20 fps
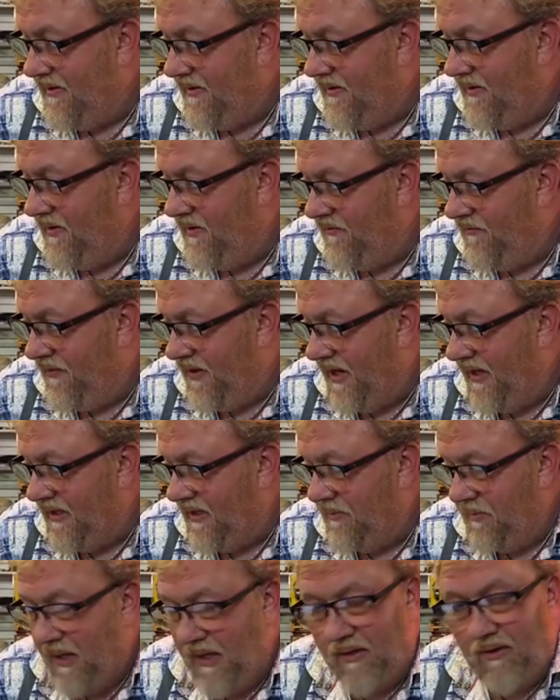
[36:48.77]
he's a
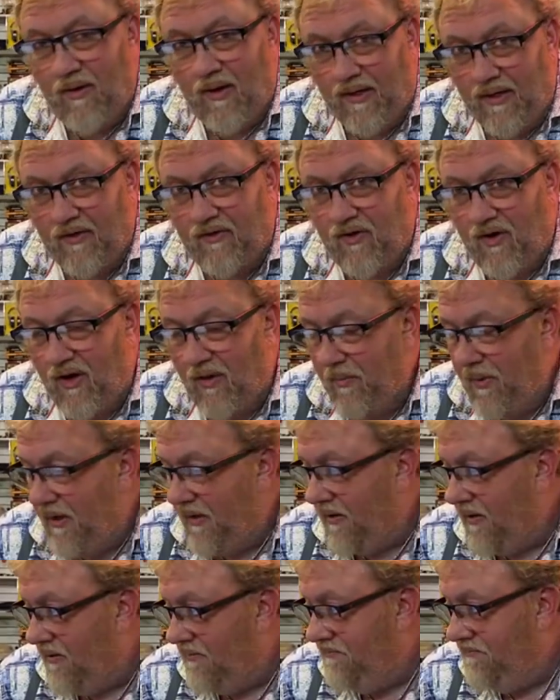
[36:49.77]
violin maker and guitar
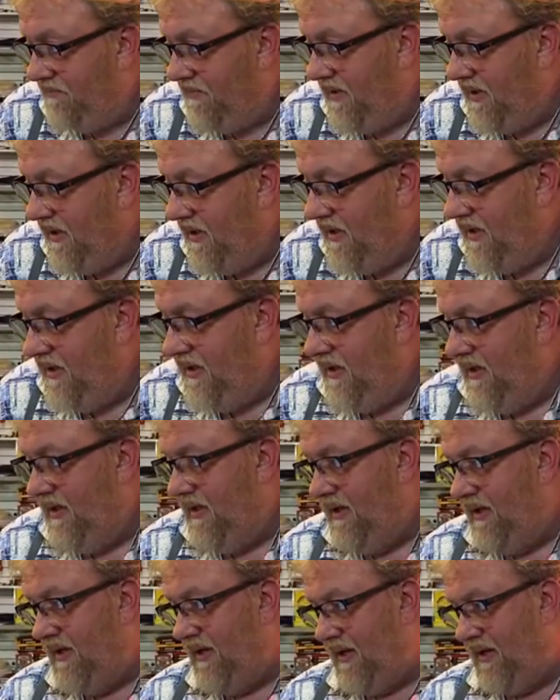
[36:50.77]
maker.
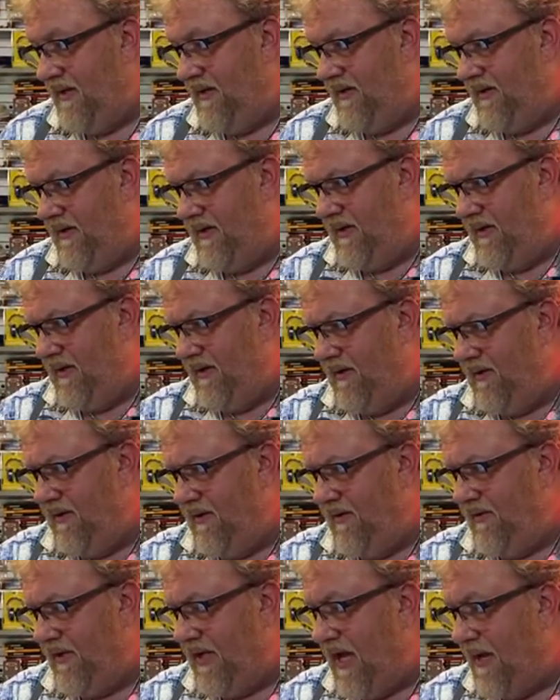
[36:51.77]
And the
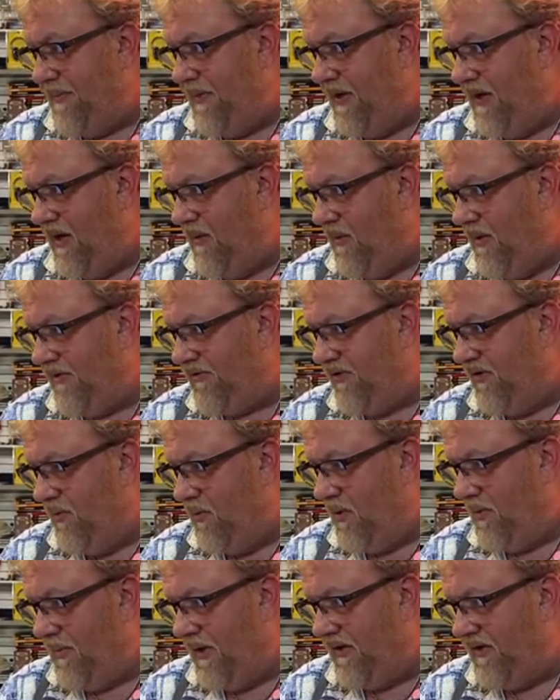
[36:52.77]
Happy Knot wants to know
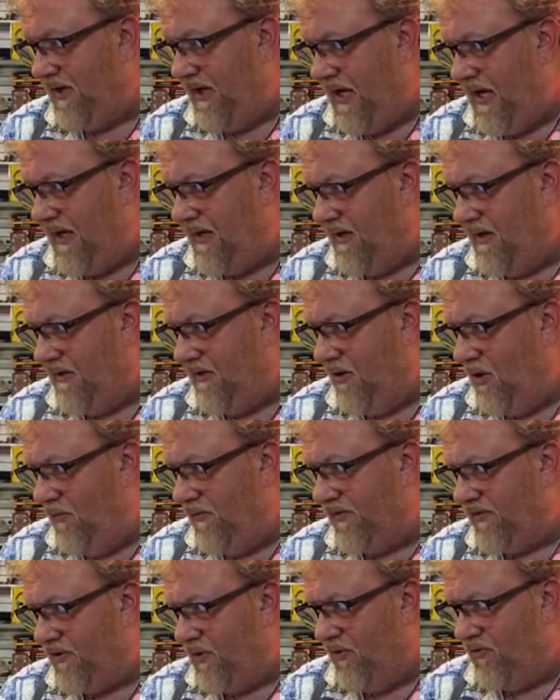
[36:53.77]
what my take on
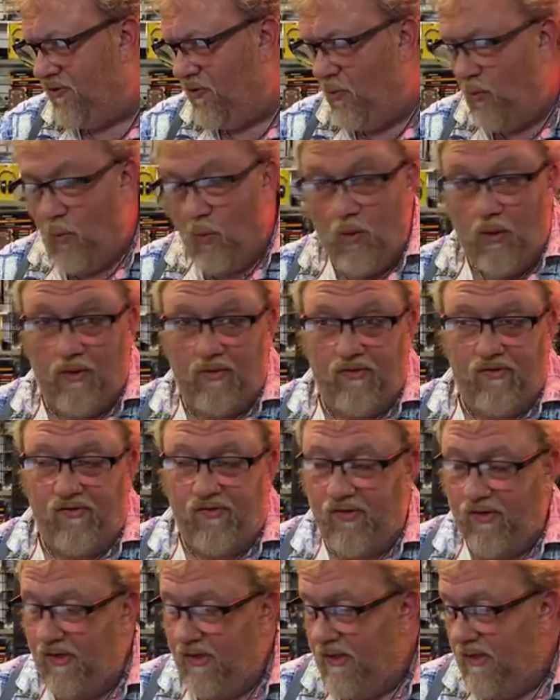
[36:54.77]
Nova Scotia
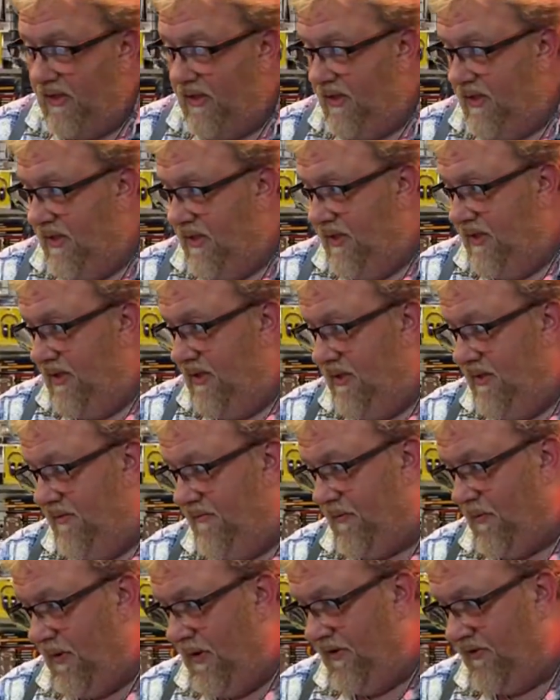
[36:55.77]
woods
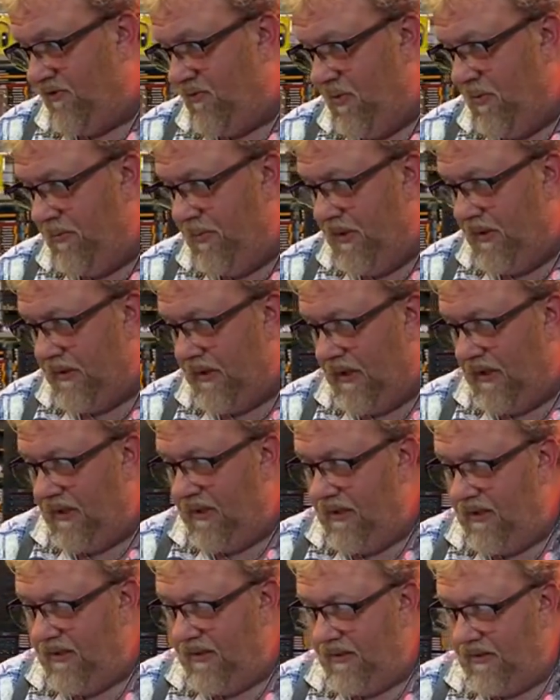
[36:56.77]
for instrument building.
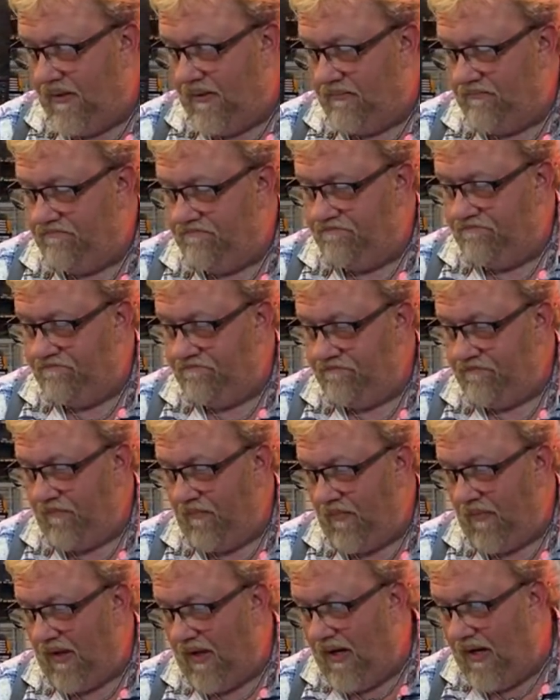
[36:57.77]

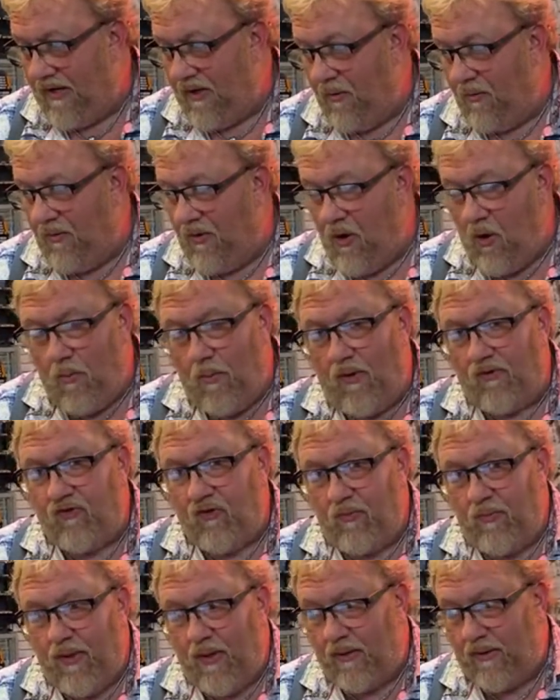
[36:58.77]
I don't know much
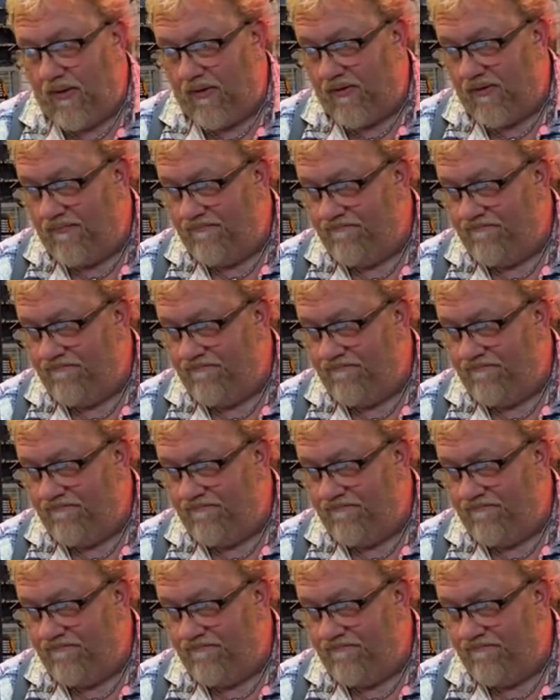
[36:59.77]
about it.